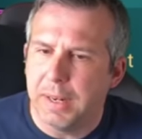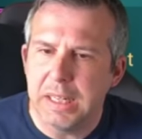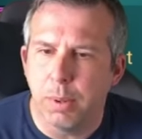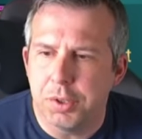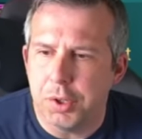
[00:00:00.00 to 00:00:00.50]
for
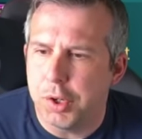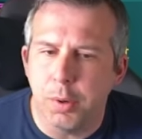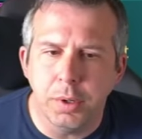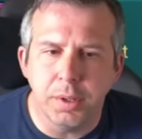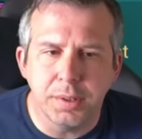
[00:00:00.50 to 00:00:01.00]
this one, just
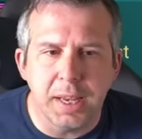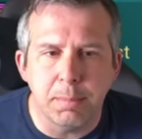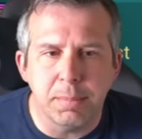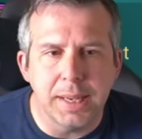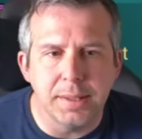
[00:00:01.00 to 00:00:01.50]
showing you the
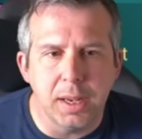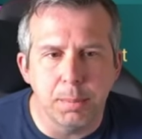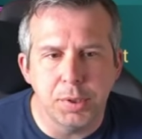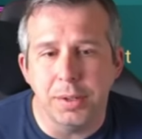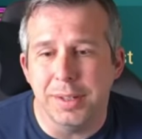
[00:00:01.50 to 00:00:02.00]
team
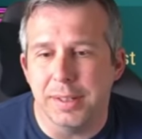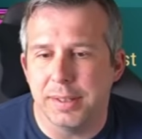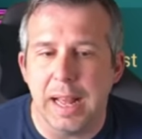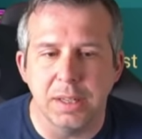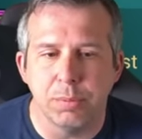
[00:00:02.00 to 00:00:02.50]
setup, showing you the
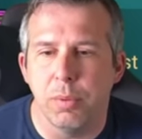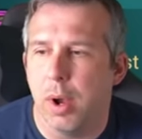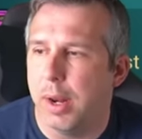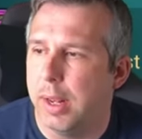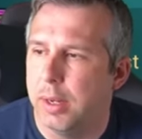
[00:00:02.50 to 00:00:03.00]
stats we're
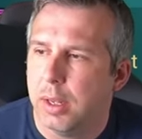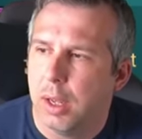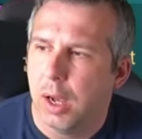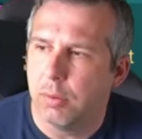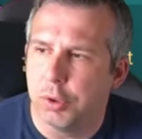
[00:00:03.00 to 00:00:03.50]
running.
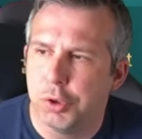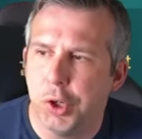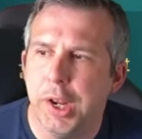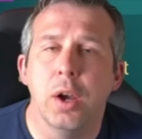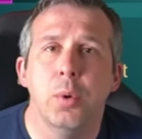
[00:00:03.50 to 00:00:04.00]
I've got
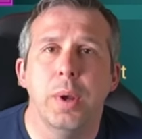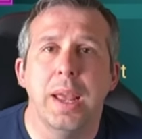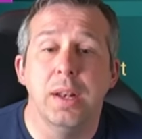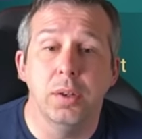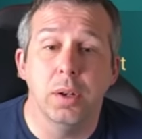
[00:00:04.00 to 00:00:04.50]
Geo
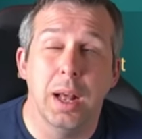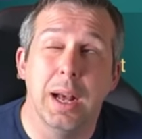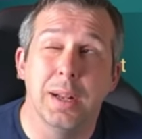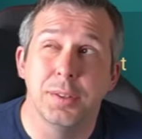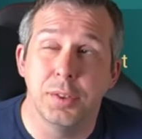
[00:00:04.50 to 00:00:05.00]
in
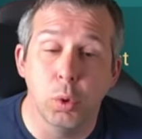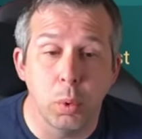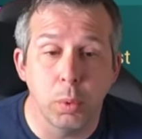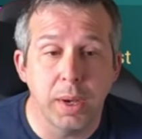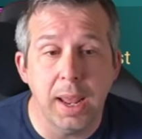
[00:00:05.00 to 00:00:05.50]

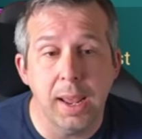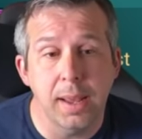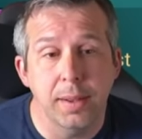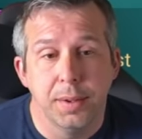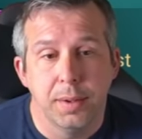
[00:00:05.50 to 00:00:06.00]
Stalwart
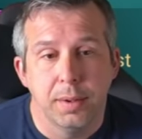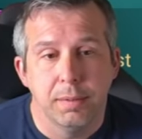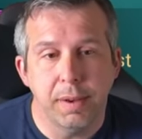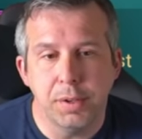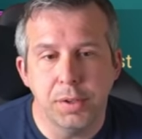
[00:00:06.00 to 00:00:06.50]
gear,
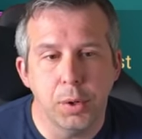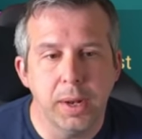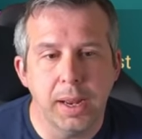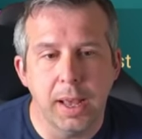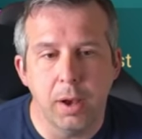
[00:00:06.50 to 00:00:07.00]

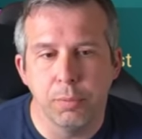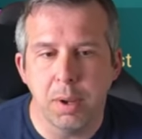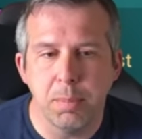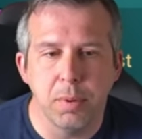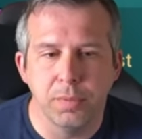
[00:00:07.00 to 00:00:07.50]
52K health,
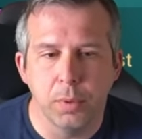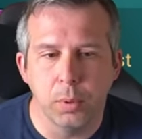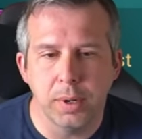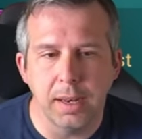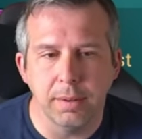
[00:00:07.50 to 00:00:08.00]

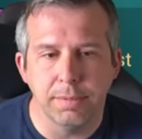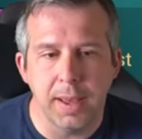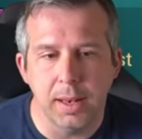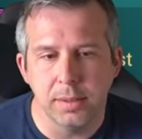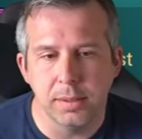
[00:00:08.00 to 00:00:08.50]
3.4K
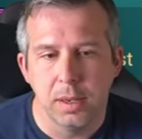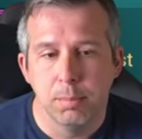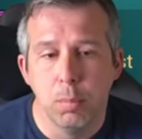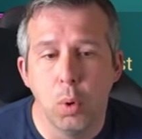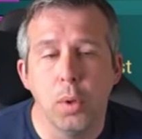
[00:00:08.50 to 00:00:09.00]
defense,
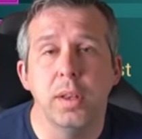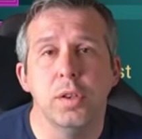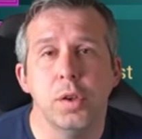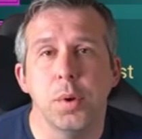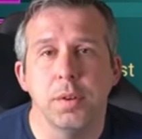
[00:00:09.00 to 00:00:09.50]
more than
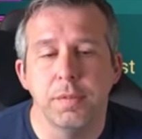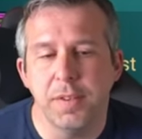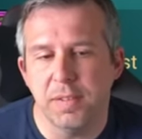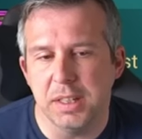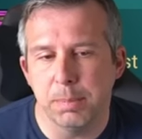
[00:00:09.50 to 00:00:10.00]

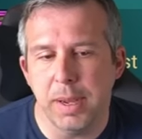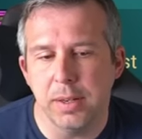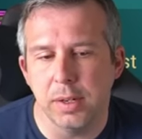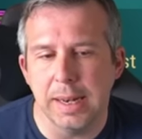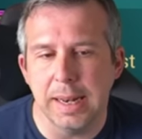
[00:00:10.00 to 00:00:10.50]
250
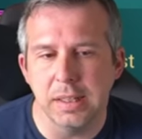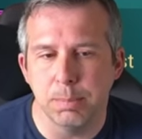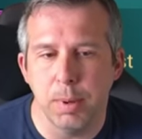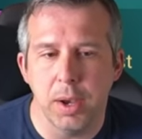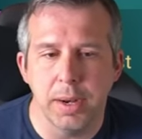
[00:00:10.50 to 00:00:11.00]
speed so that he gets
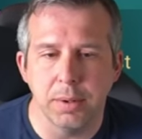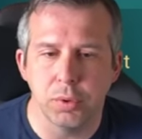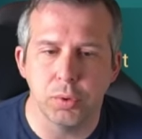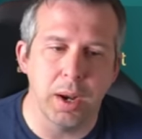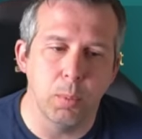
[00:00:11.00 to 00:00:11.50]
his burnout
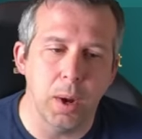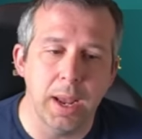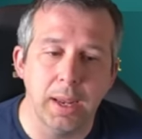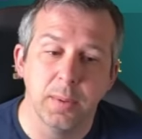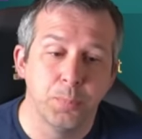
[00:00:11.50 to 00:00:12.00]
straight
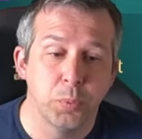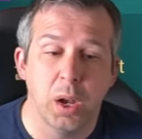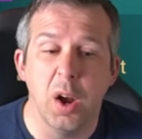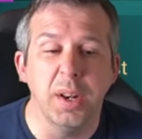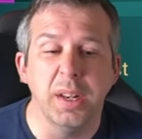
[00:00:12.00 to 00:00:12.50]
away.
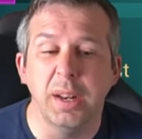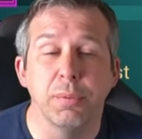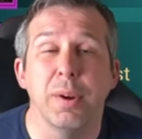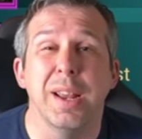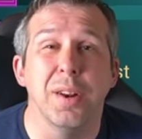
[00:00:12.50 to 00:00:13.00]
I only need
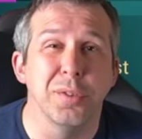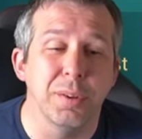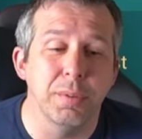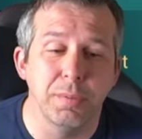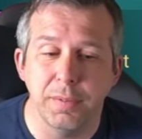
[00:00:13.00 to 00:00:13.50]

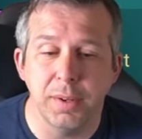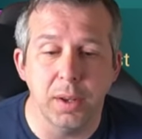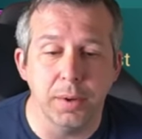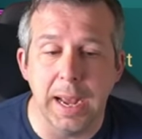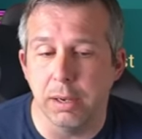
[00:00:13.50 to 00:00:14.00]

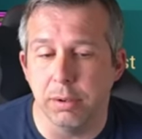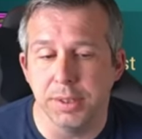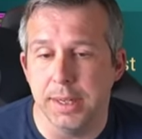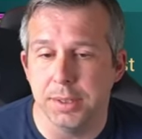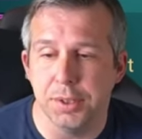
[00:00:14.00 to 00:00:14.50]
350 odd
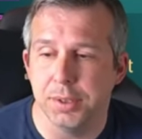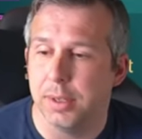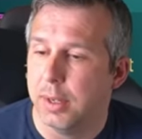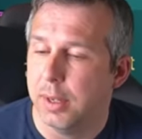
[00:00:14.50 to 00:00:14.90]
accuracy. It's just